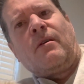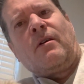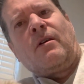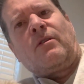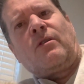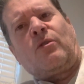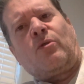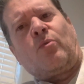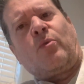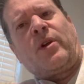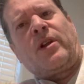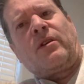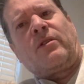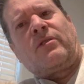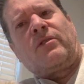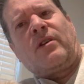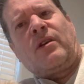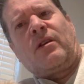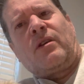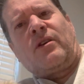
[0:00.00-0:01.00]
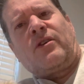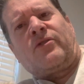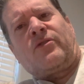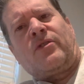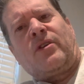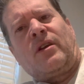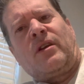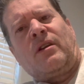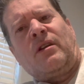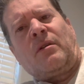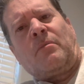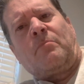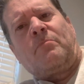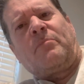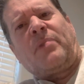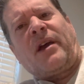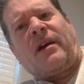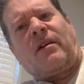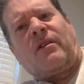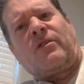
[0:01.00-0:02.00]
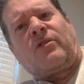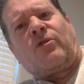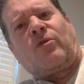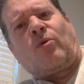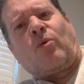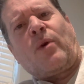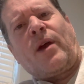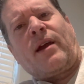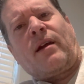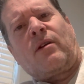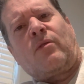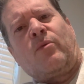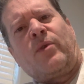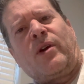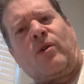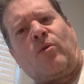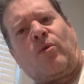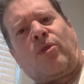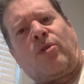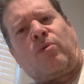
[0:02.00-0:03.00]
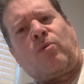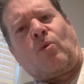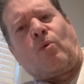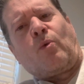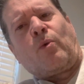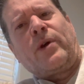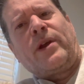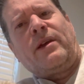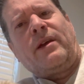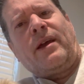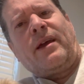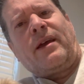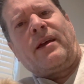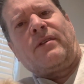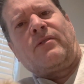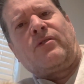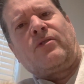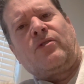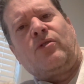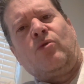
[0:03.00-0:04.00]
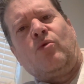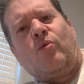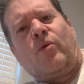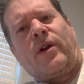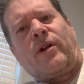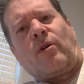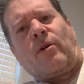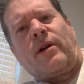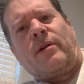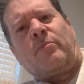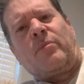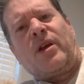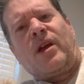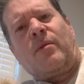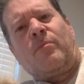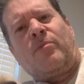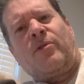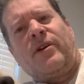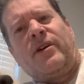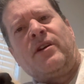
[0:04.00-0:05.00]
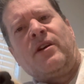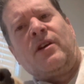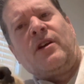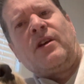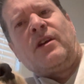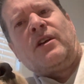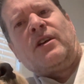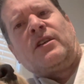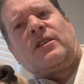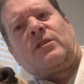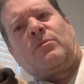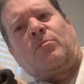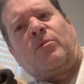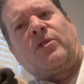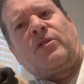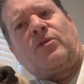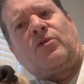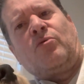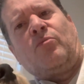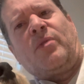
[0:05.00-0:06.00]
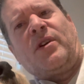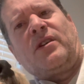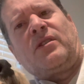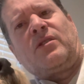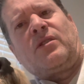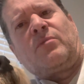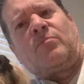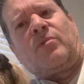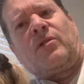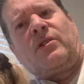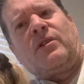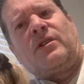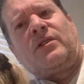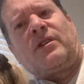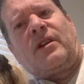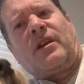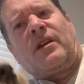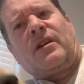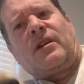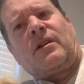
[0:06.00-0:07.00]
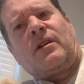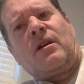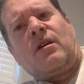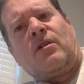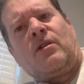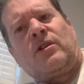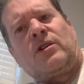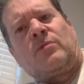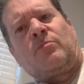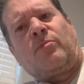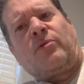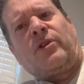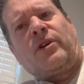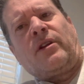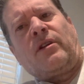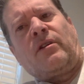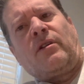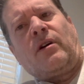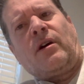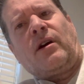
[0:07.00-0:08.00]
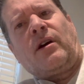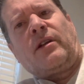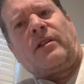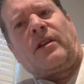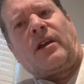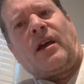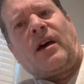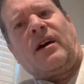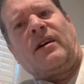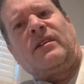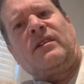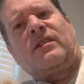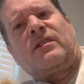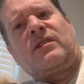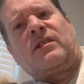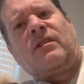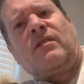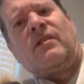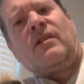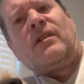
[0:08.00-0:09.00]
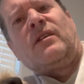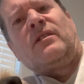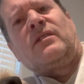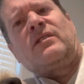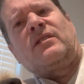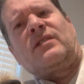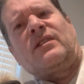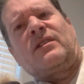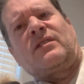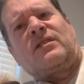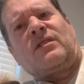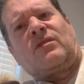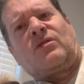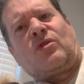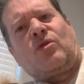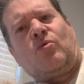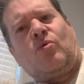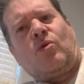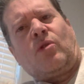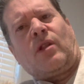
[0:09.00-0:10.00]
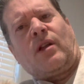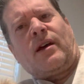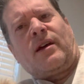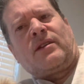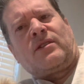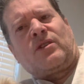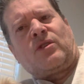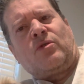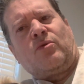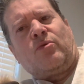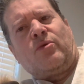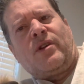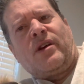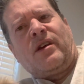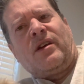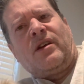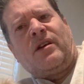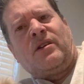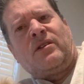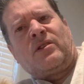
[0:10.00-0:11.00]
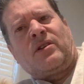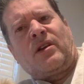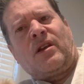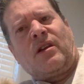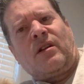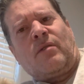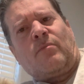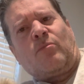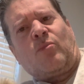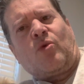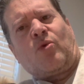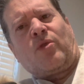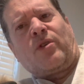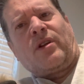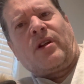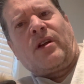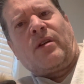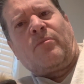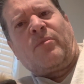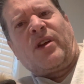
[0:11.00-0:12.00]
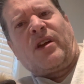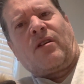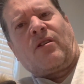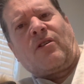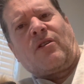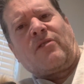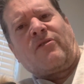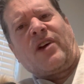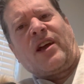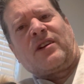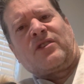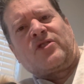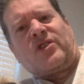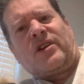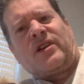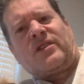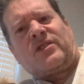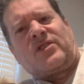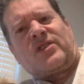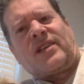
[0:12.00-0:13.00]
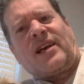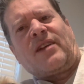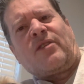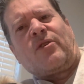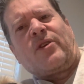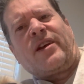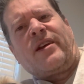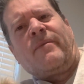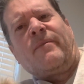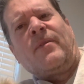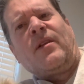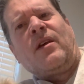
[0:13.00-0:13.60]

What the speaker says: Another winning day yesterday, getting back on track. We go 3-2 winner NBA play, split two bases plays, and split on the ice. 6-2 the last 2 days. Get on board today, big card of action. It's Saturday.